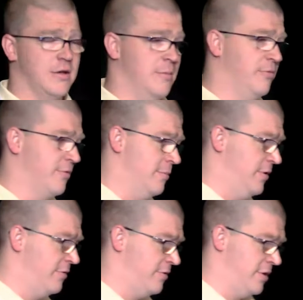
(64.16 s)
comes from
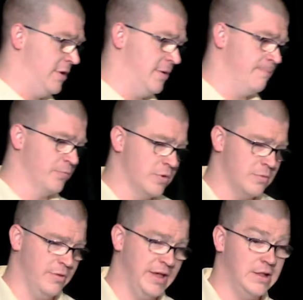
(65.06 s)
this
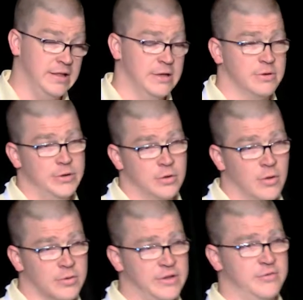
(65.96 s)
really clean,
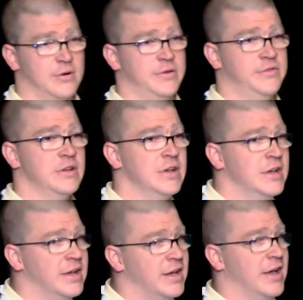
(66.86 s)
renewable resource,
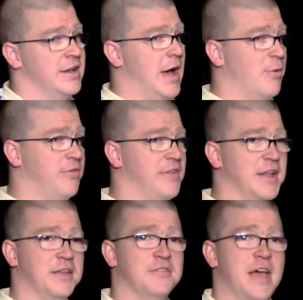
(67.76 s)

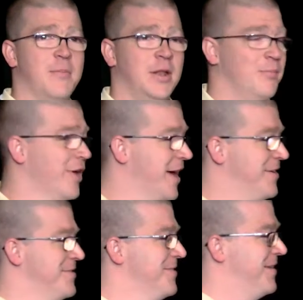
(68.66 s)
notwithstanding salmon
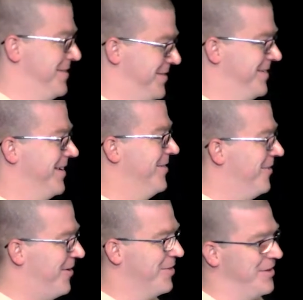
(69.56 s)
implications, as
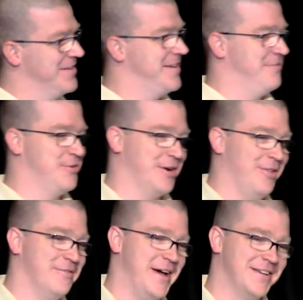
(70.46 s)
all things have trickle
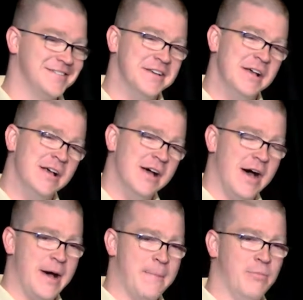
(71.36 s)
effects.
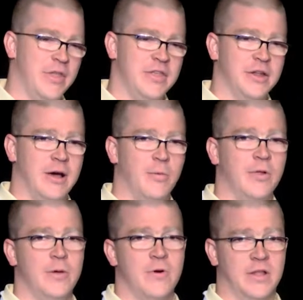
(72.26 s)
But I
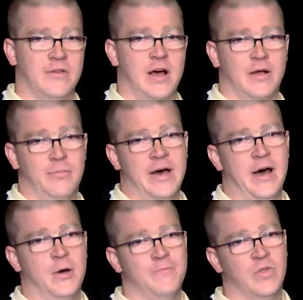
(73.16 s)
really want to talk
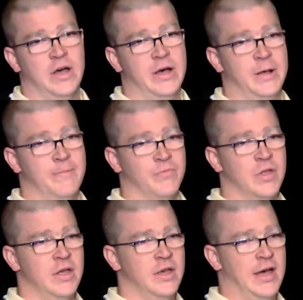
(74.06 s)
about
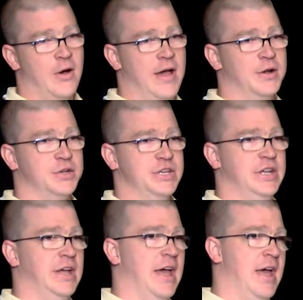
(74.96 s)
how
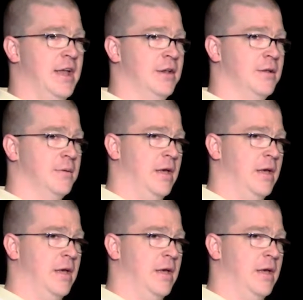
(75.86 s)
energy and